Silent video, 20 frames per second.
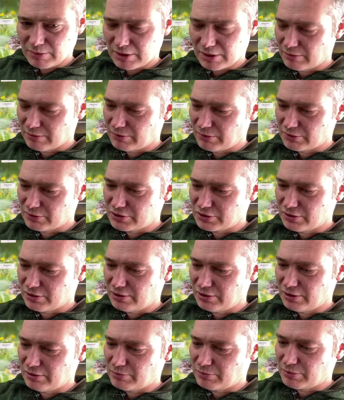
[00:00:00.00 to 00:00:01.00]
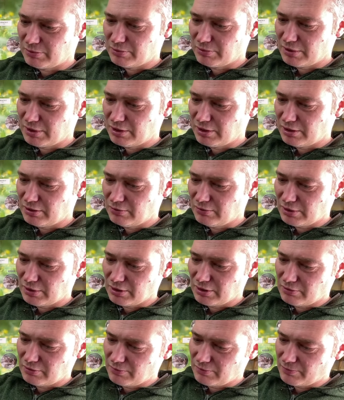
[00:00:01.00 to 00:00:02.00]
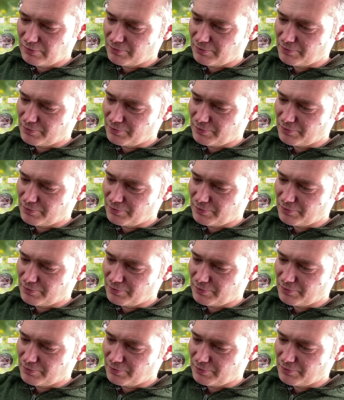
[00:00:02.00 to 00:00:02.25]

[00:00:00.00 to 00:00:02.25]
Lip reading: I'm not showing it properly. Here we go.